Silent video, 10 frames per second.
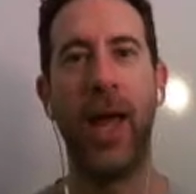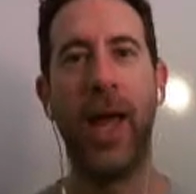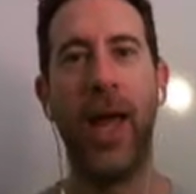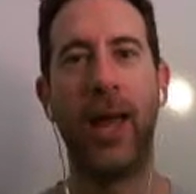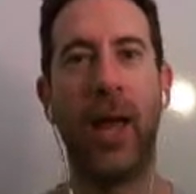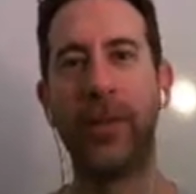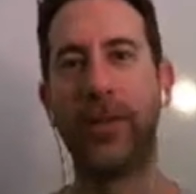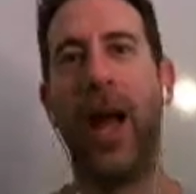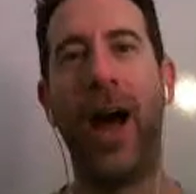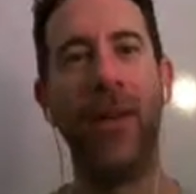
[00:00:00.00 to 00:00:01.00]
And
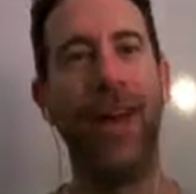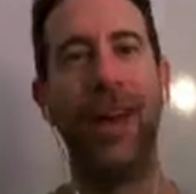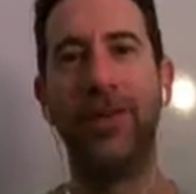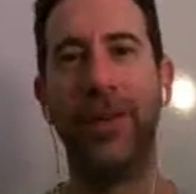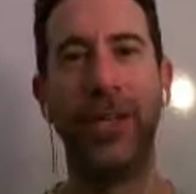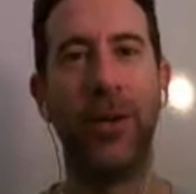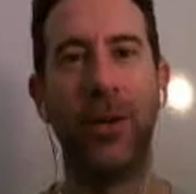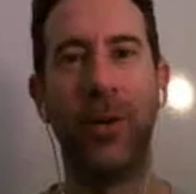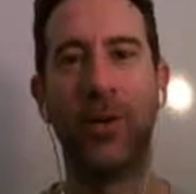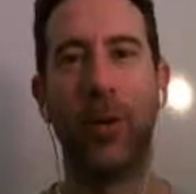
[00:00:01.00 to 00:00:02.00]
listen, I've had
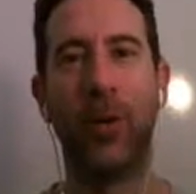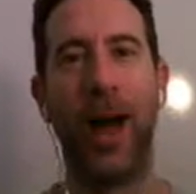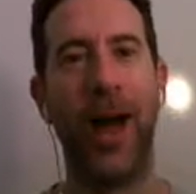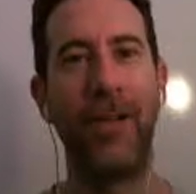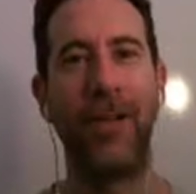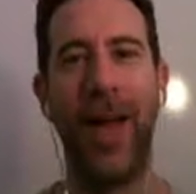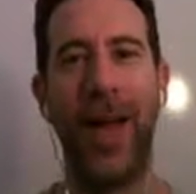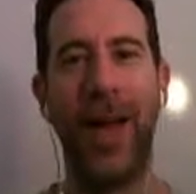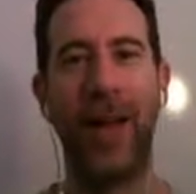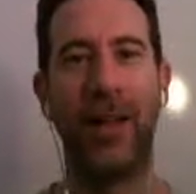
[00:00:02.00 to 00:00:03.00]
videos where I've
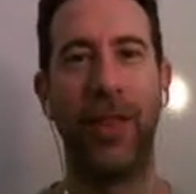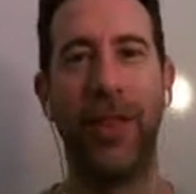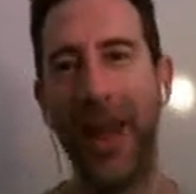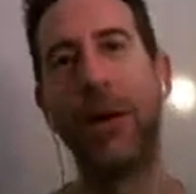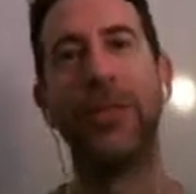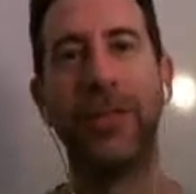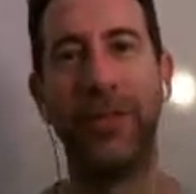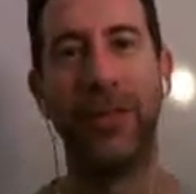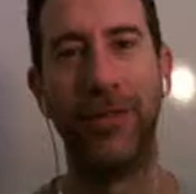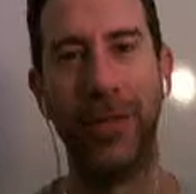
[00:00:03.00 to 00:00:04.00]
had
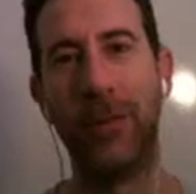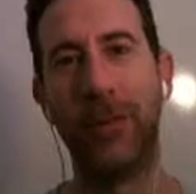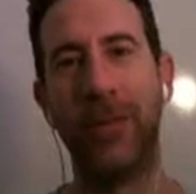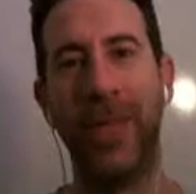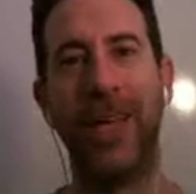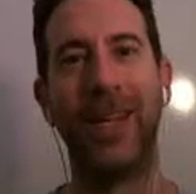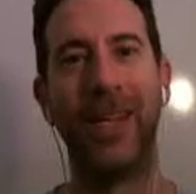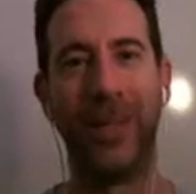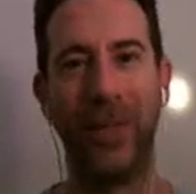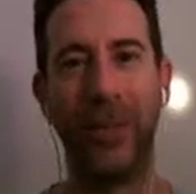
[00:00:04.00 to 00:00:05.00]
thousands of views in a
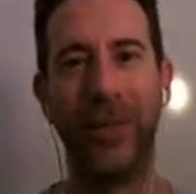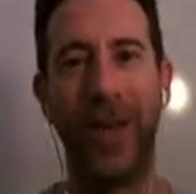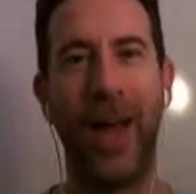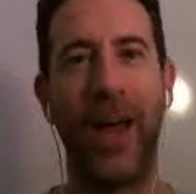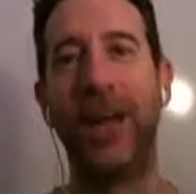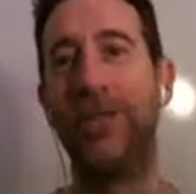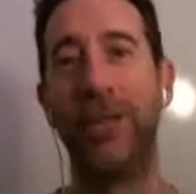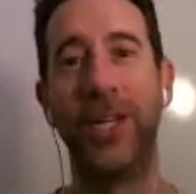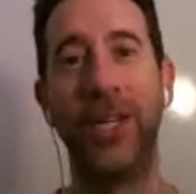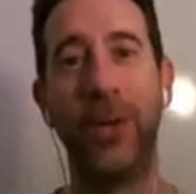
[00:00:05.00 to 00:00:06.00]
single day. I've had
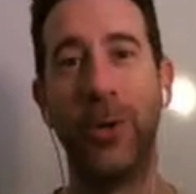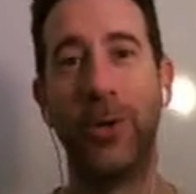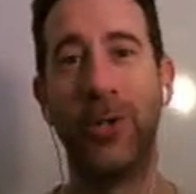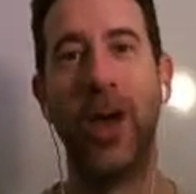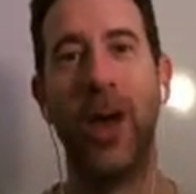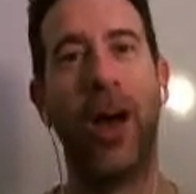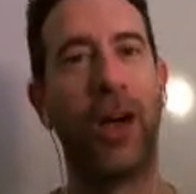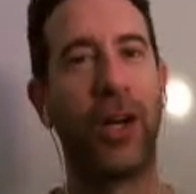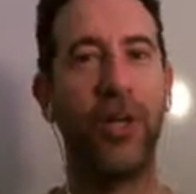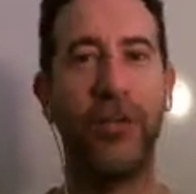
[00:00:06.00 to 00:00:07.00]
videos
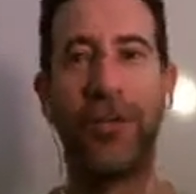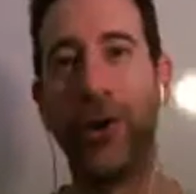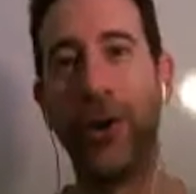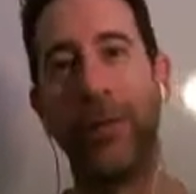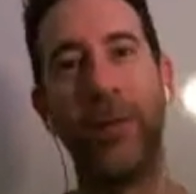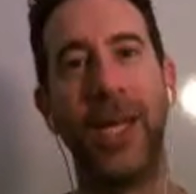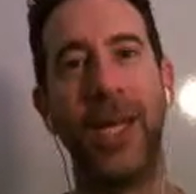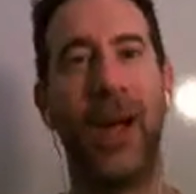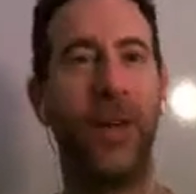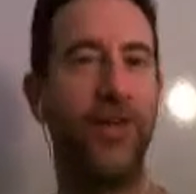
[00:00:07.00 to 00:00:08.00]
convert for me,
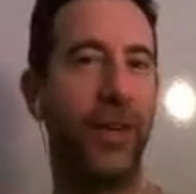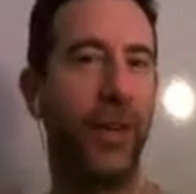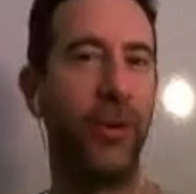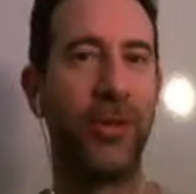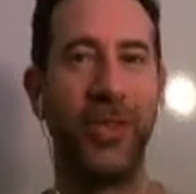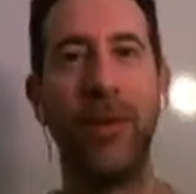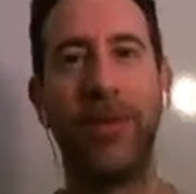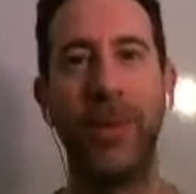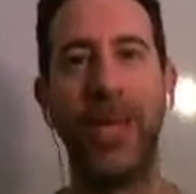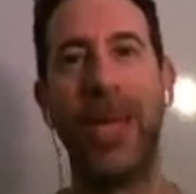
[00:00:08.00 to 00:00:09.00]
I've had videos sell
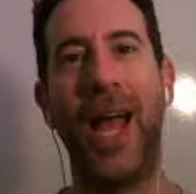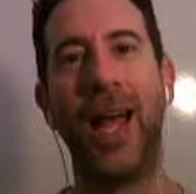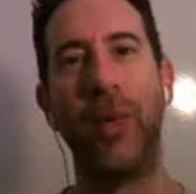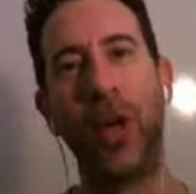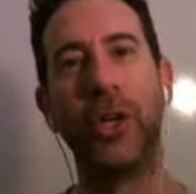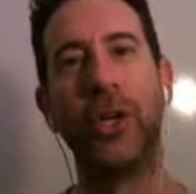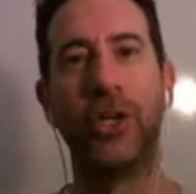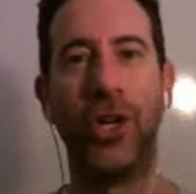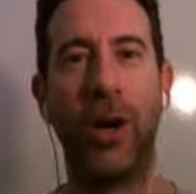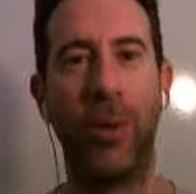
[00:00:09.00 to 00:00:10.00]
for me, and what I'm going to
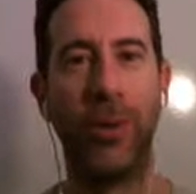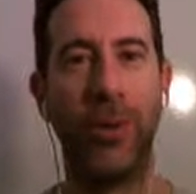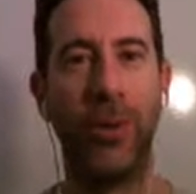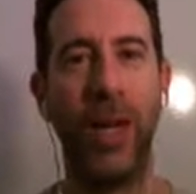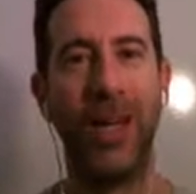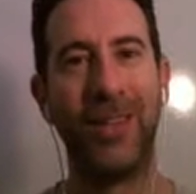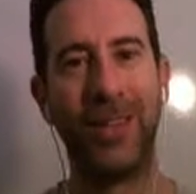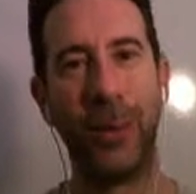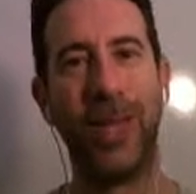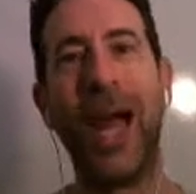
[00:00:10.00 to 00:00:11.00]
share with you is
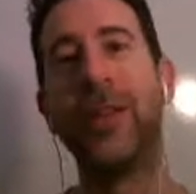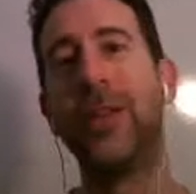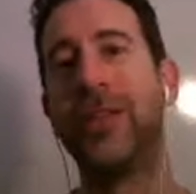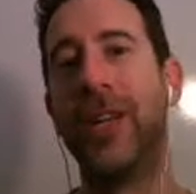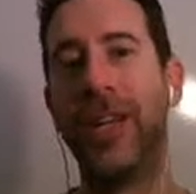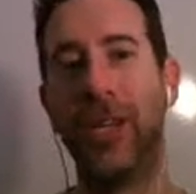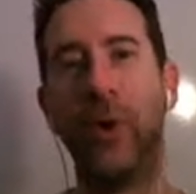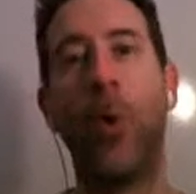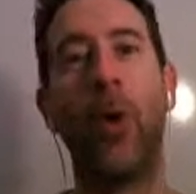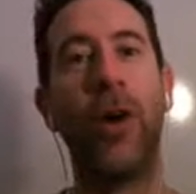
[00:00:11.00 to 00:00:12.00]
going to allow you to take
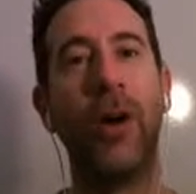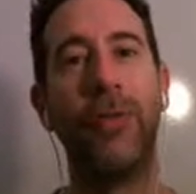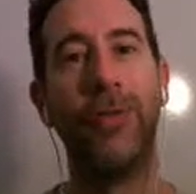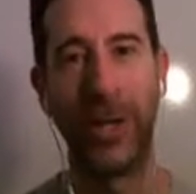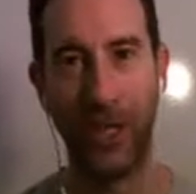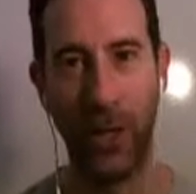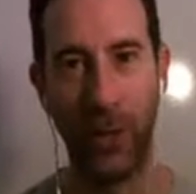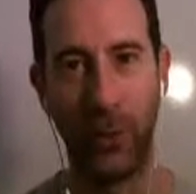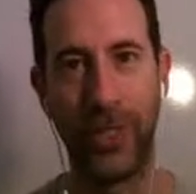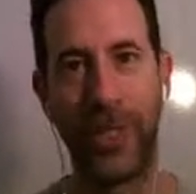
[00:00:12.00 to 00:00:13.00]
your
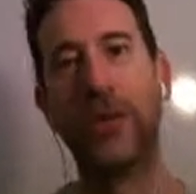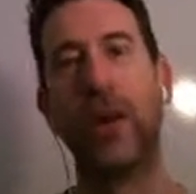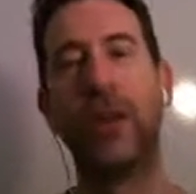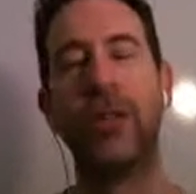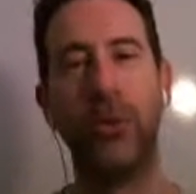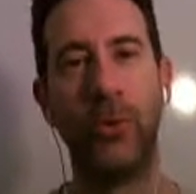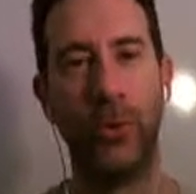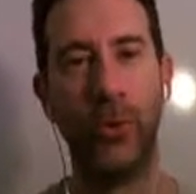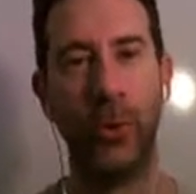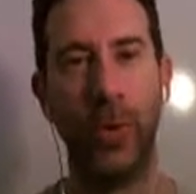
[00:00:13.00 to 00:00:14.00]
videos here on
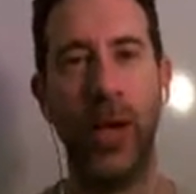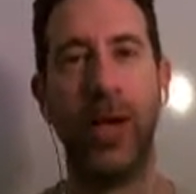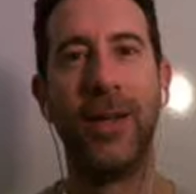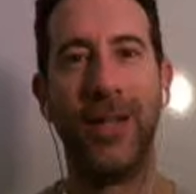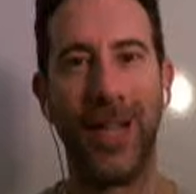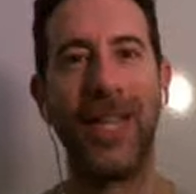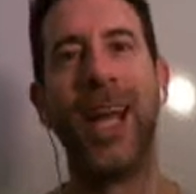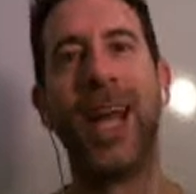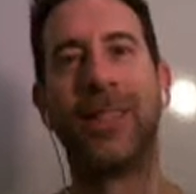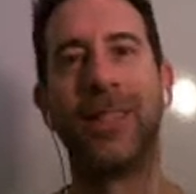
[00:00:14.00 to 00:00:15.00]
YouTube to the
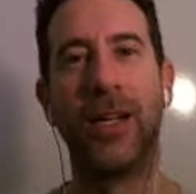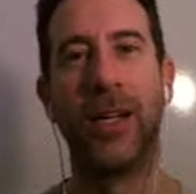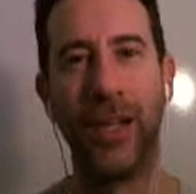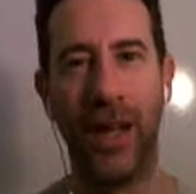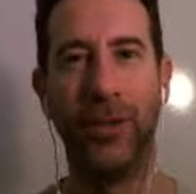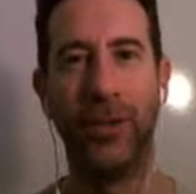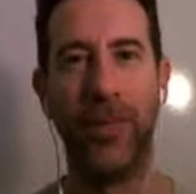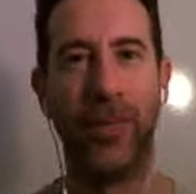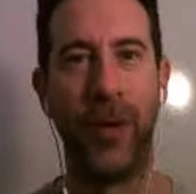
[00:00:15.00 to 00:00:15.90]
next level.